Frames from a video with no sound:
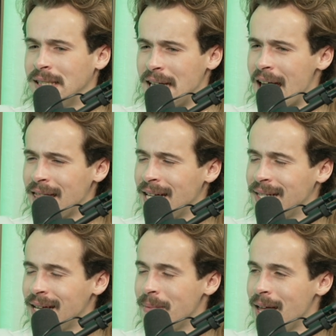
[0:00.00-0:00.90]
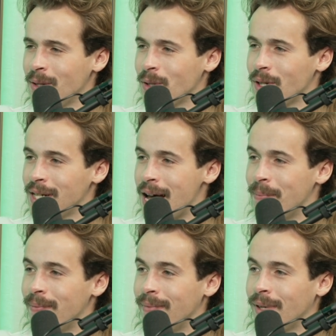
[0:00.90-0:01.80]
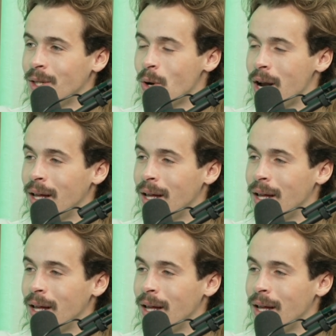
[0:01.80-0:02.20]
yeah, thanks again, man. This was a good time. Enjoyed it.